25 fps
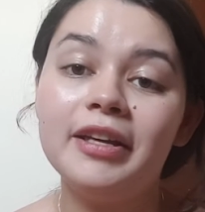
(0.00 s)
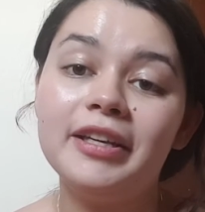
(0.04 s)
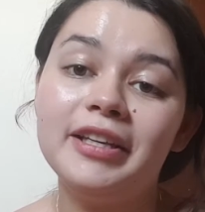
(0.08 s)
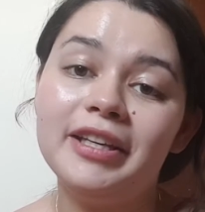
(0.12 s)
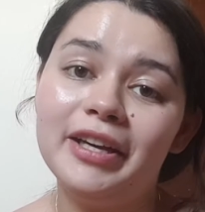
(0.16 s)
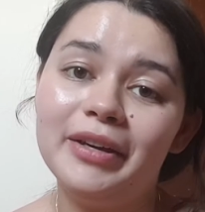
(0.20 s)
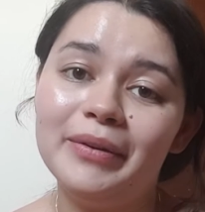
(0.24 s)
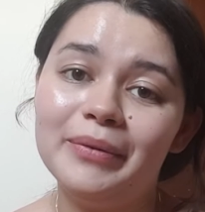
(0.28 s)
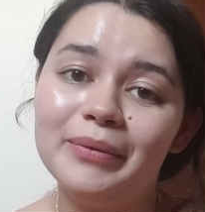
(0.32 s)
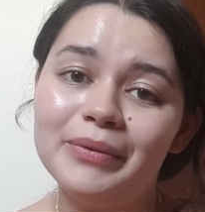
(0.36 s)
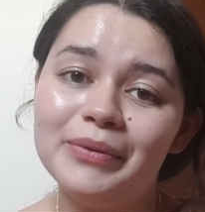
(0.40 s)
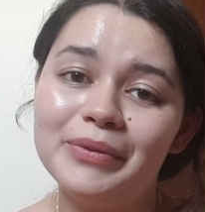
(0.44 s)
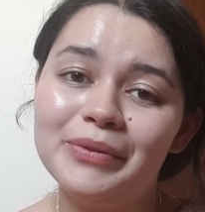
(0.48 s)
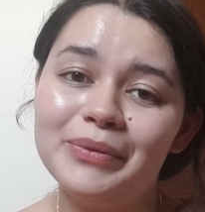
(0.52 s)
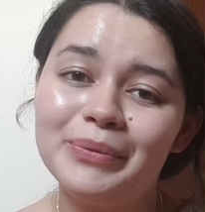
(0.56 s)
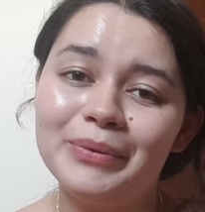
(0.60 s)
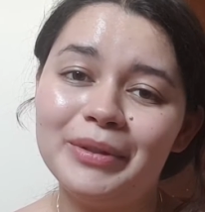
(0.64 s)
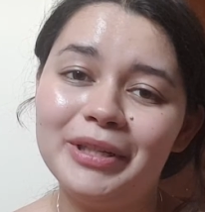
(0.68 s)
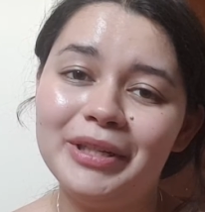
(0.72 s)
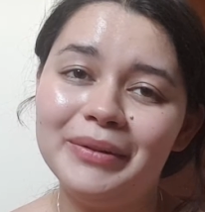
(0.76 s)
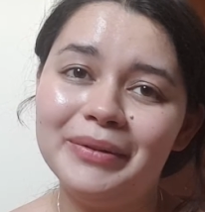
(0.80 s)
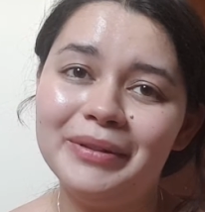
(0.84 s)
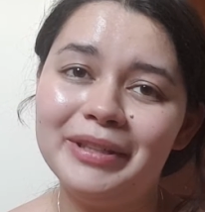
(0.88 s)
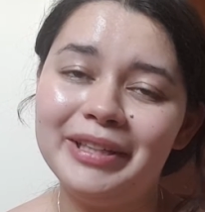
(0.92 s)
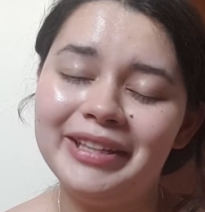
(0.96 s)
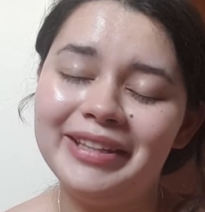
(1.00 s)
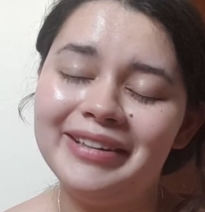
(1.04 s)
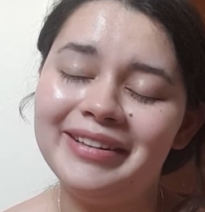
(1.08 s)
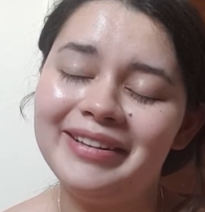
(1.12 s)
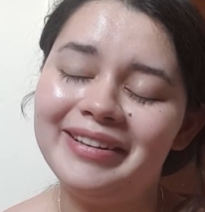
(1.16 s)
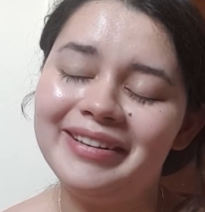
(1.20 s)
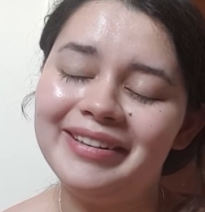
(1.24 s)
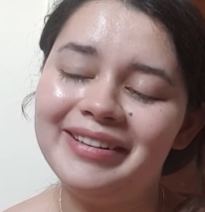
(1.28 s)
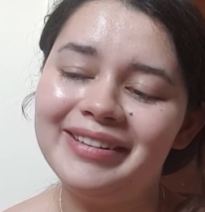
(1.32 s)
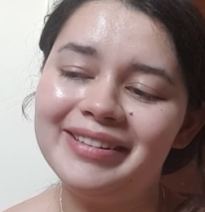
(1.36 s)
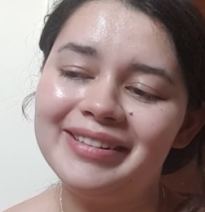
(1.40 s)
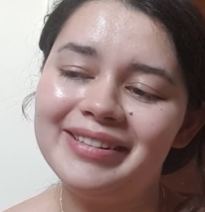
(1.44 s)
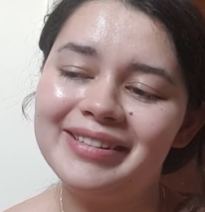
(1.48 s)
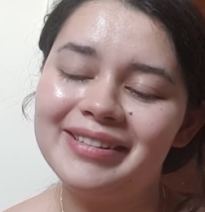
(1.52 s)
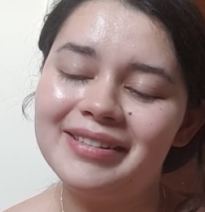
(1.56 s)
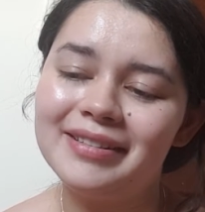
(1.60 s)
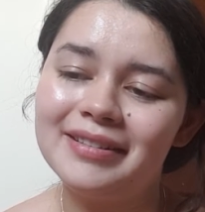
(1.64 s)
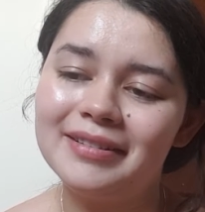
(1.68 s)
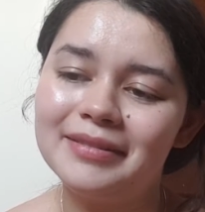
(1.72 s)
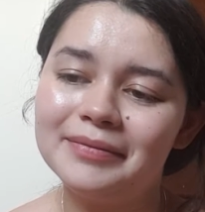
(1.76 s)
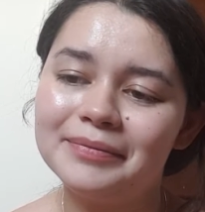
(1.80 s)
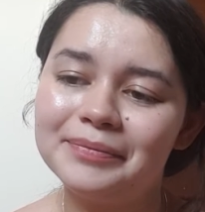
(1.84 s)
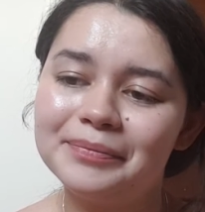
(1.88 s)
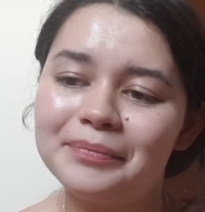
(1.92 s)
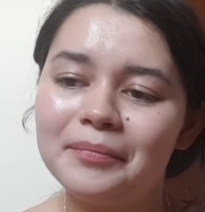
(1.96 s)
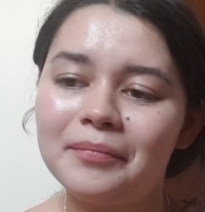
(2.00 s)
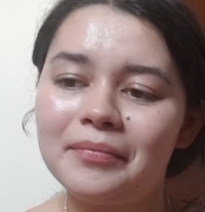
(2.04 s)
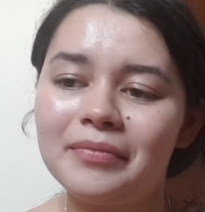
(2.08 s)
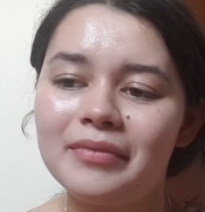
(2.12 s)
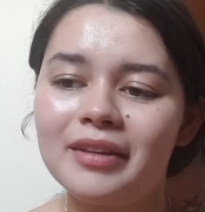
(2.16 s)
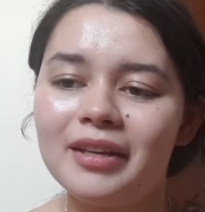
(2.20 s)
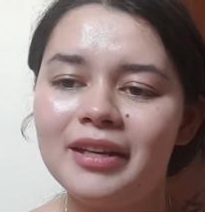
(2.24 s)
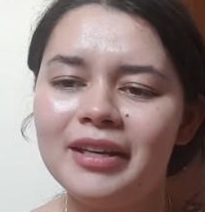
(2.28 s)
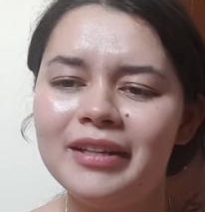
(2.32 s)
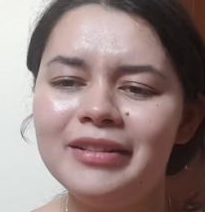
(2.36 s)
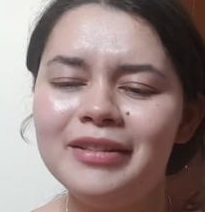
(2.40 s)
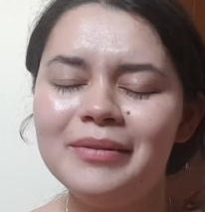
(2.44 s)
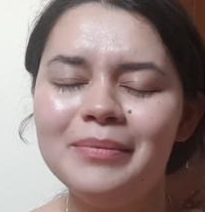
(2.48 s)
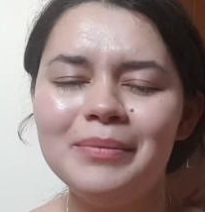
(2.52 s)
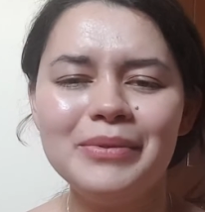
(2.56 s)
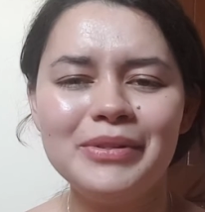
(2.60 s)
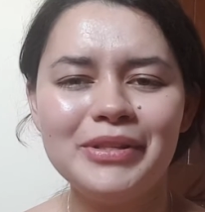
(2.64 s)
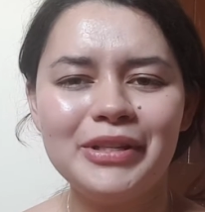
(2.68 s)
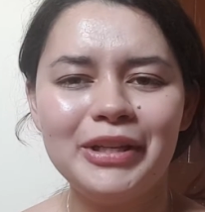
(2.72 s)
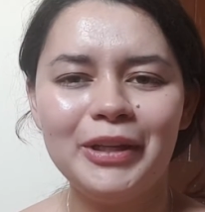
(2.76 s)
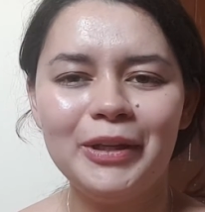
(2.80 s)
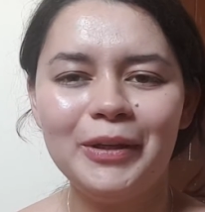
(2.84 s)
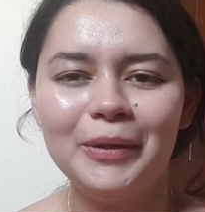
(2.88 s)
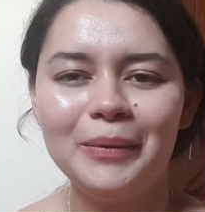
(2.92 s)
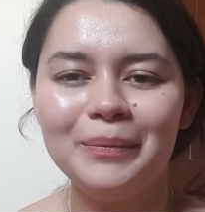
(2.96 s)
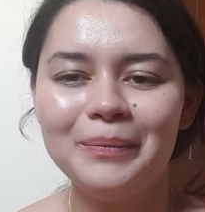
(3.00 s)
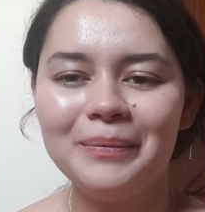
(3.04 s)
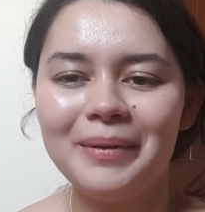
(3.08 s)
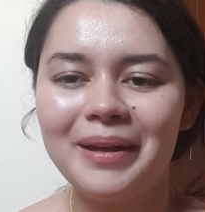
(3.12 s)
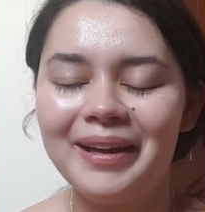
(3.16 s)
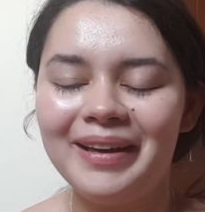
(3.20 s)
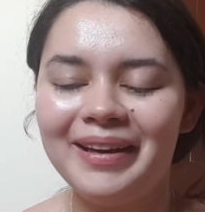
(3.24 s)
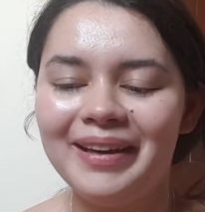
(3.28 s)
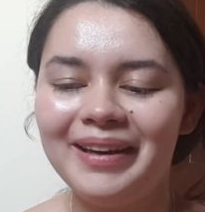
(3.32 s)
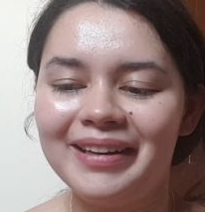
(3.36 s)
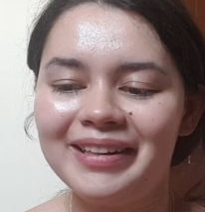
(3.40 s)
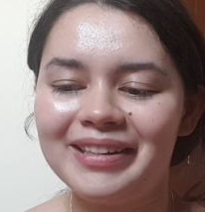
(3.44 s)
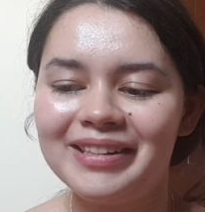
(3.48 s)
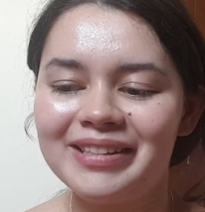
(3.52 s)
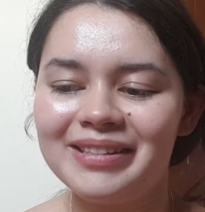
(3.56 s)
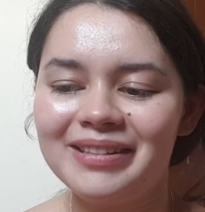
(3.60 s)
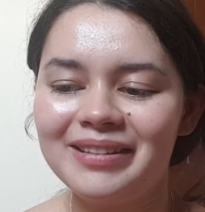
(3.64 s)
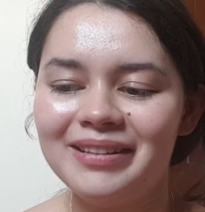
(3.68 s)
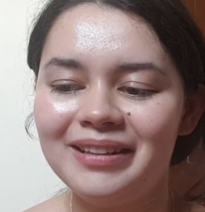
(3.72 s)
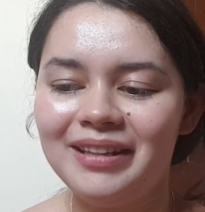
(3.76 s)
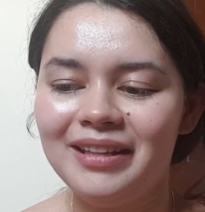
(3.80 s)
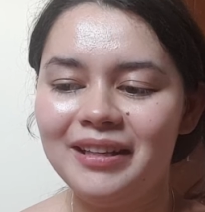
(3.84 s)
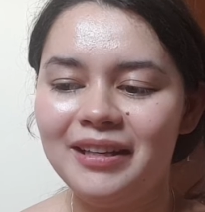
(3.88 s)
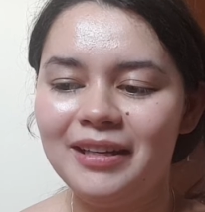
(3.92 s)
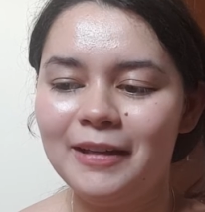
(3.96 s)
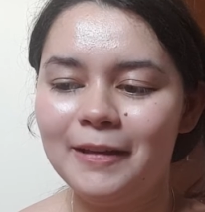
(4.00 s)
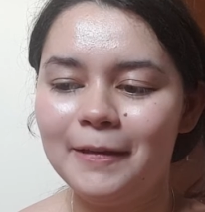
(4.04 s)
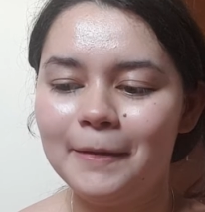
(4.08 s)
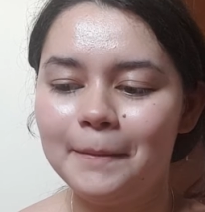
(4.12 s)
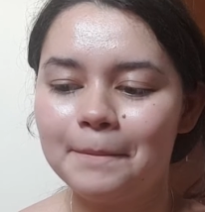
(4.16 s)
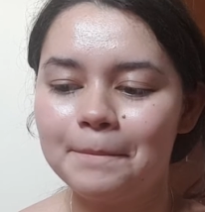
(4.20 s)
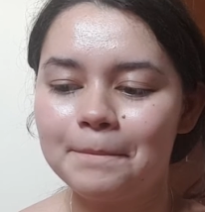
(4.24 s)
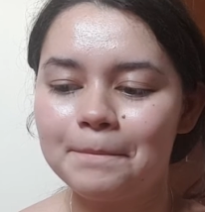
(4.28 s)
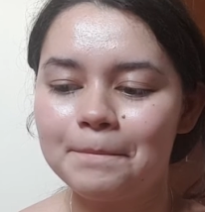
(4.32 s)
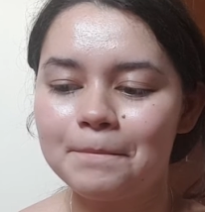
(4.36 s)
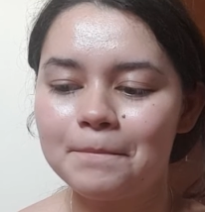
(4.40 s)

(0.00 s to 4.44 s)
yeah, it was really nice. In the museum, I actually